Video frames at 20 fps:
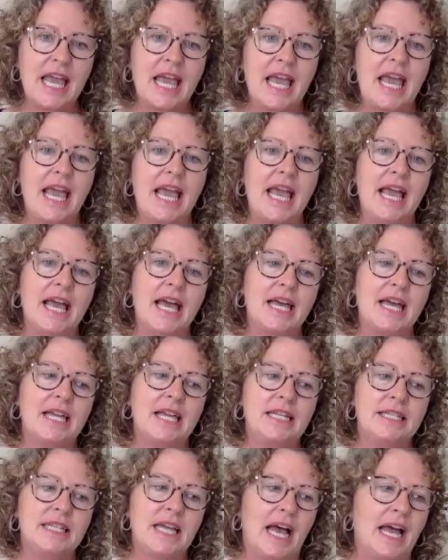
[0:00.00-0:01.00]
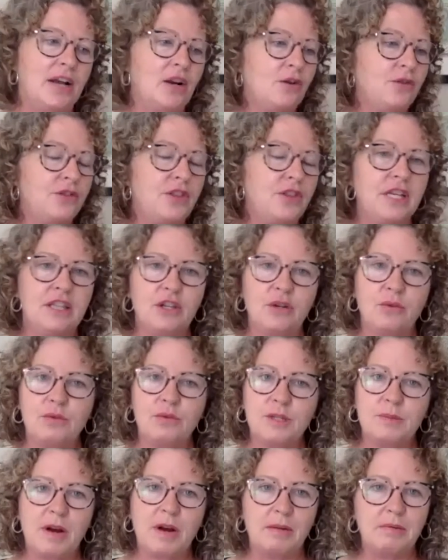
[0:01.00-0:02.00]
and I don't think there
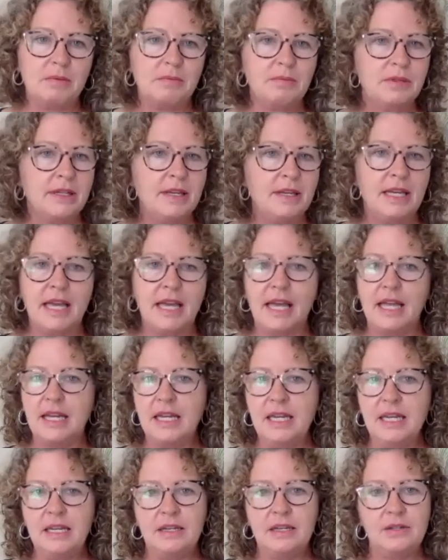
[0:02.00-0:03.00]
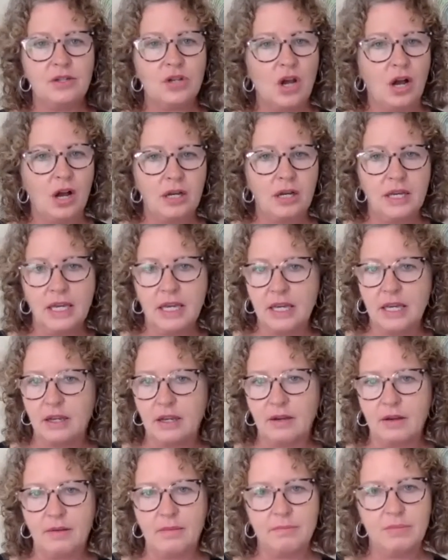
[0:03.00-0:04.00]
was probably any talking
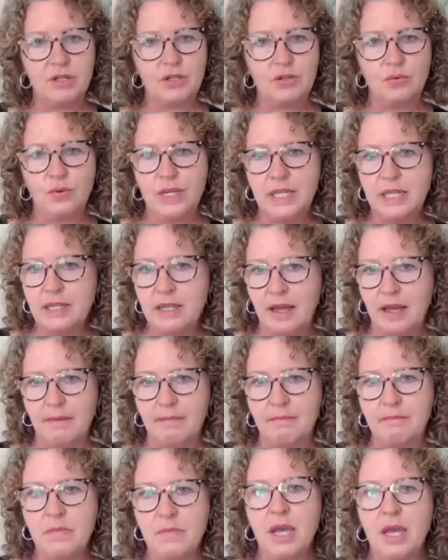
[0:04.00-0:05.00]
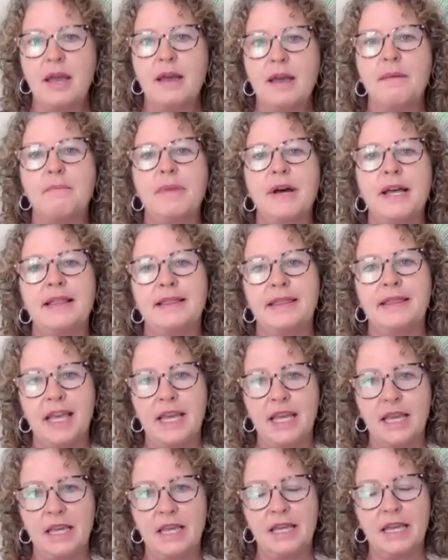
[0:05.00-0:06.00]
between them, but
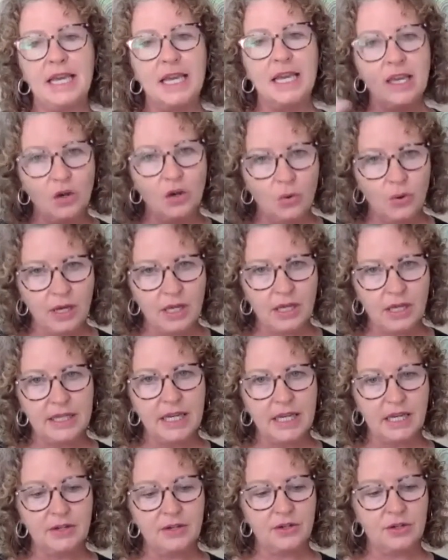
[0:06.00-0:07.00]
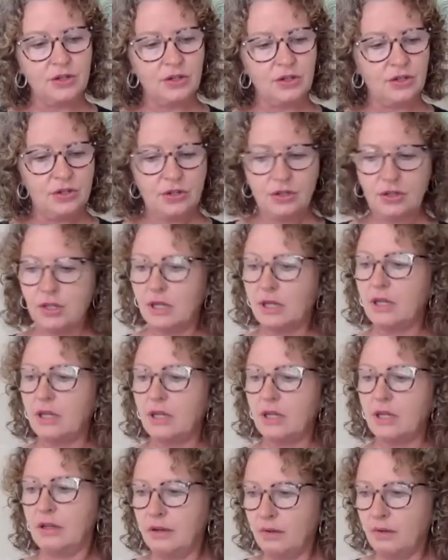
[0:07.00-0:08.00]
he quickly
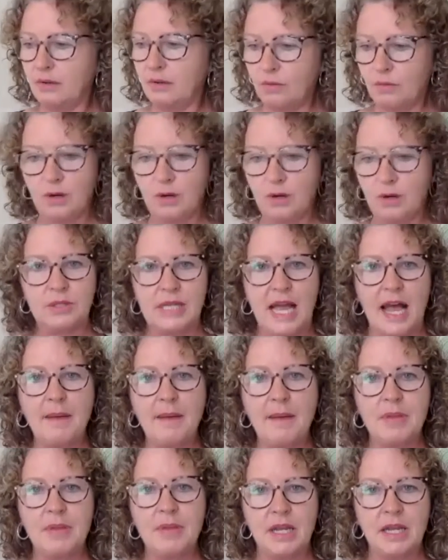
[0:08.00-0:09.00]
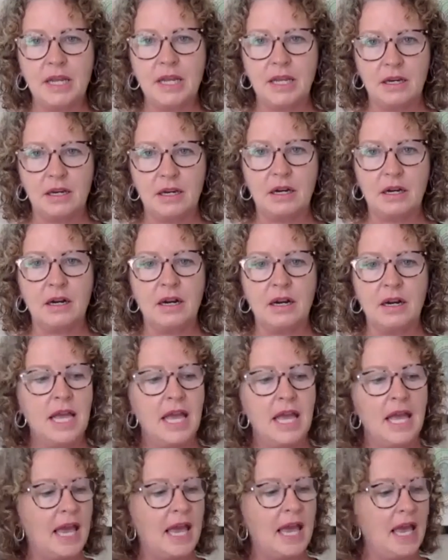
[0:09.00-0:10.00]
understood what was happening here,
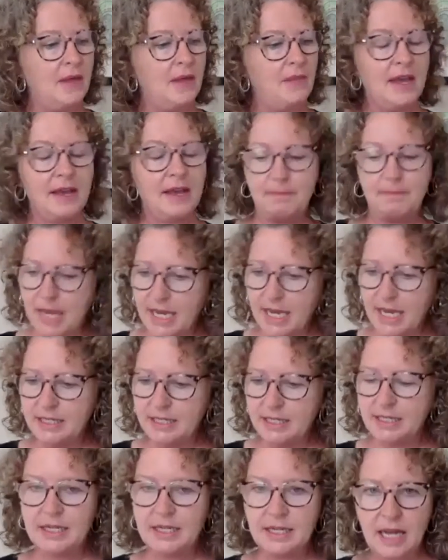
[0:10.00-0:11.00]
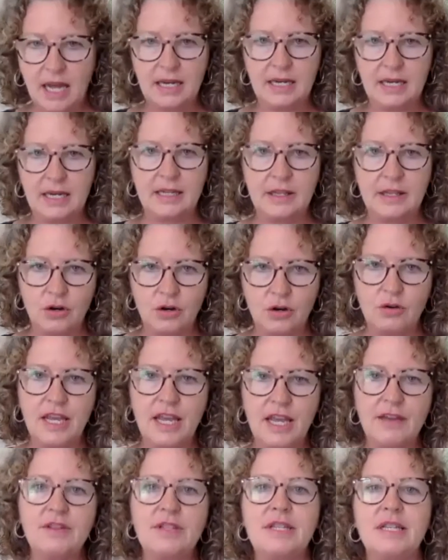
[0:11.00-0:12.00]
and they painted on their own
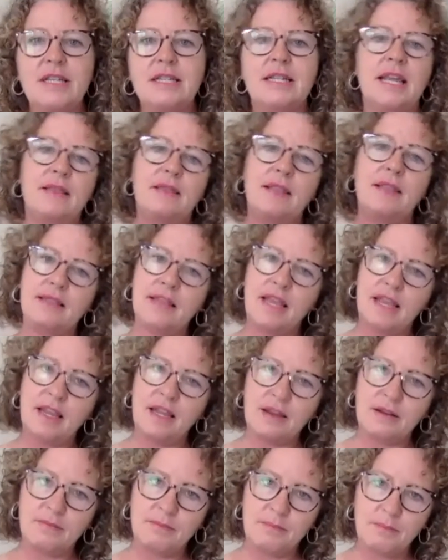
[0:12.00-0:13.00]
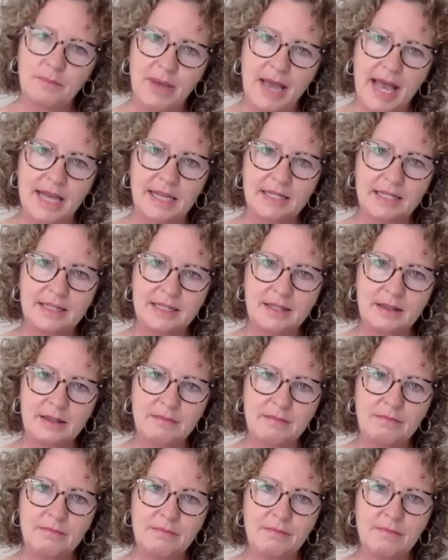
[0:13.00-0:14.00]
canvases, and then they passed them,